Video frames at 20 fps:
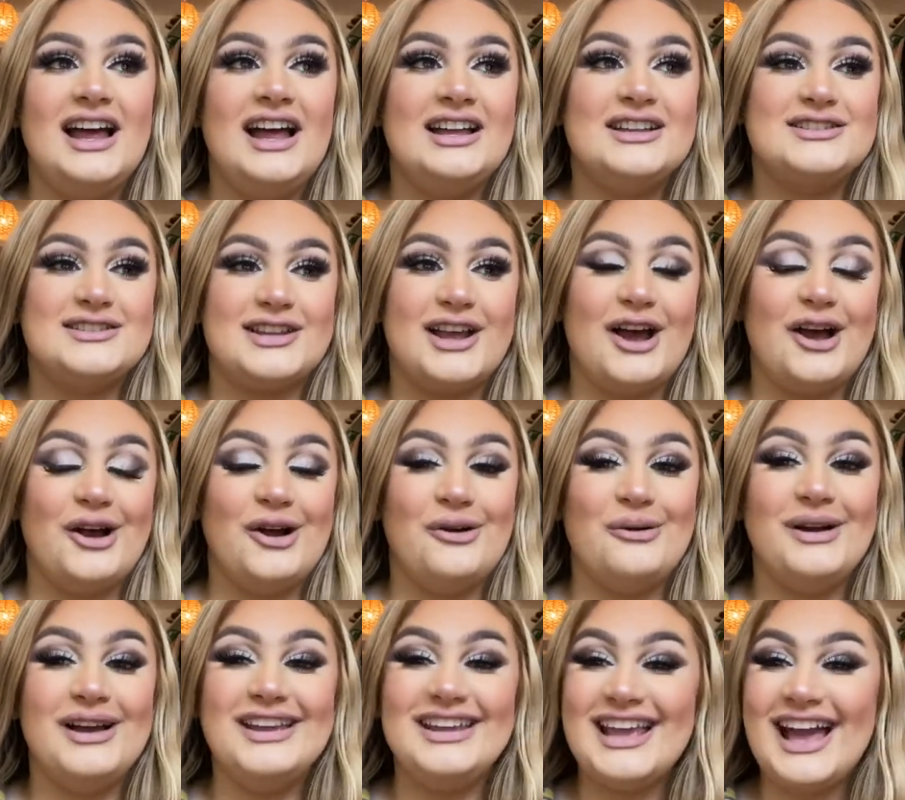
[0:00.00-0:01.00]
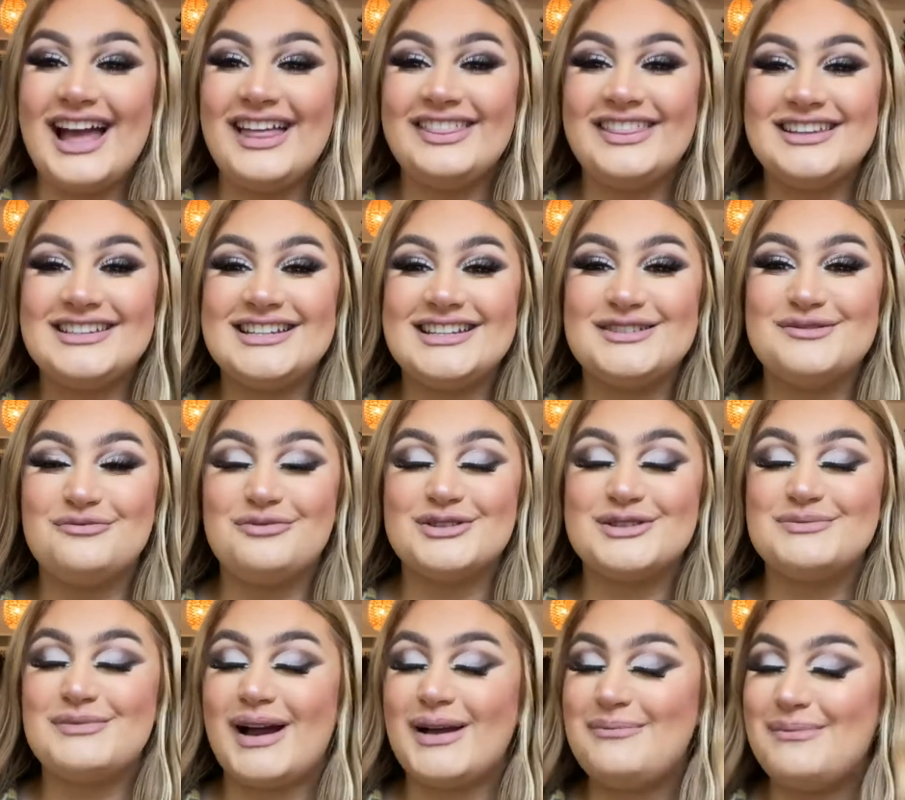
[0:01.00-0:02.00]
So yeah, this is was
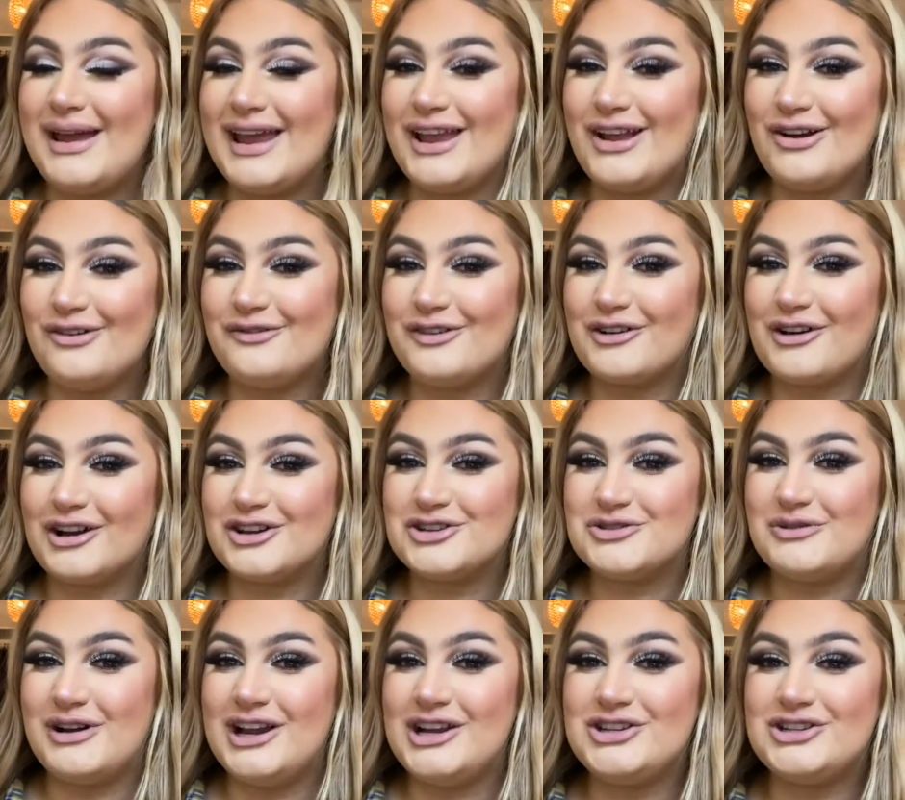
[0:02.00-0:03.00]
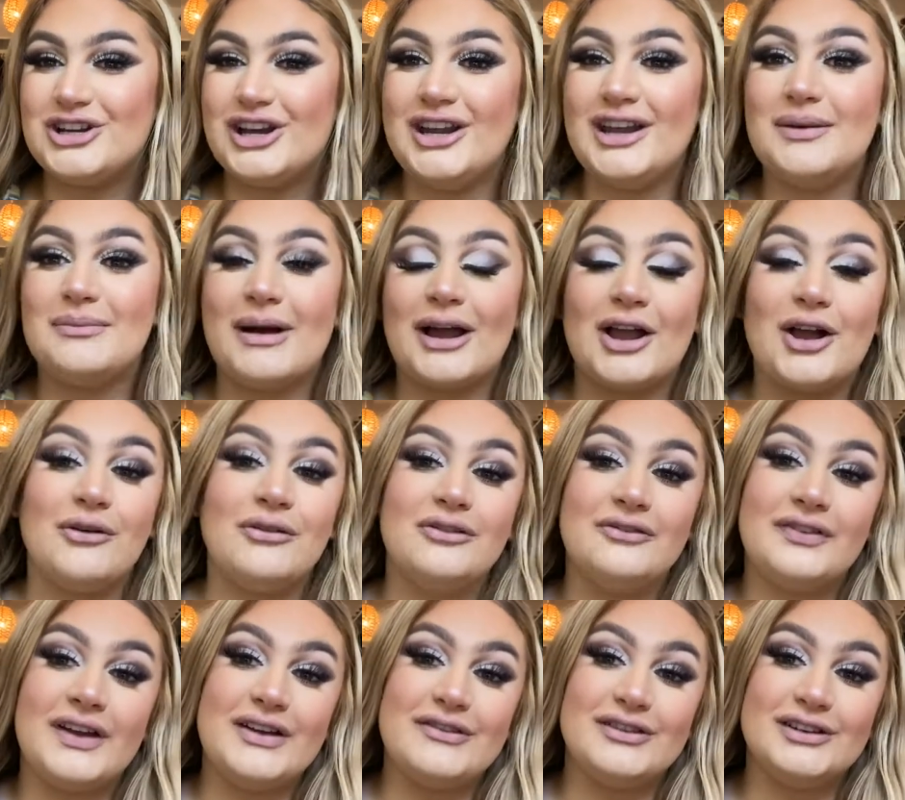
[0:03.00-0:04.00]
my makeup for graduation and my current
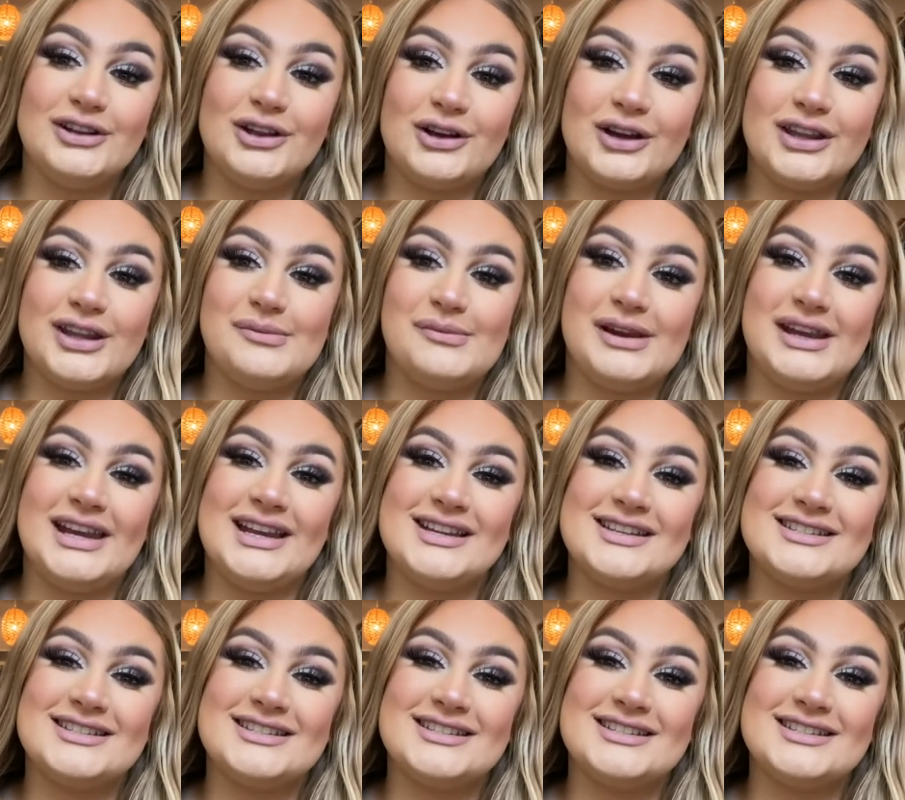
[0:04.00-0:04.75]
favourite look at the minute.